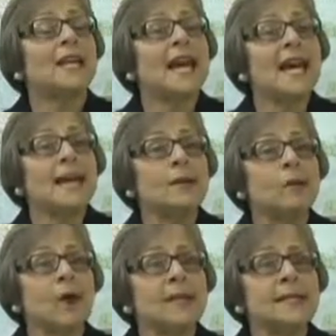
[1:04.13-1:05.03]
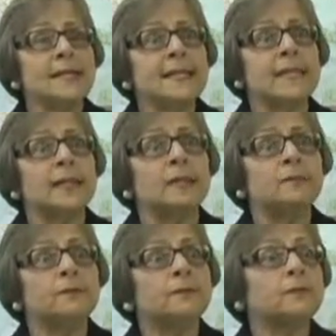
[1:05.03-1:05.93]
then it wasn't
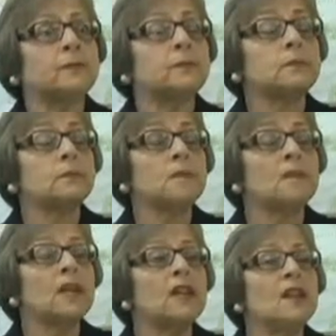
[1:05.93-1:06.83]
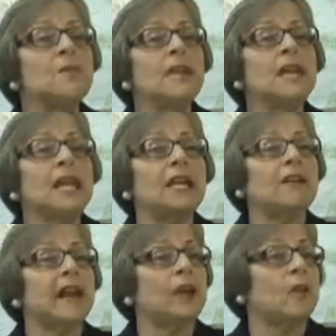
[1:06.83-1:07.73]
until the meeting
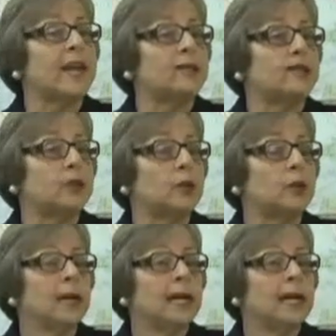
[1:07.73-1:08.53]
that I went to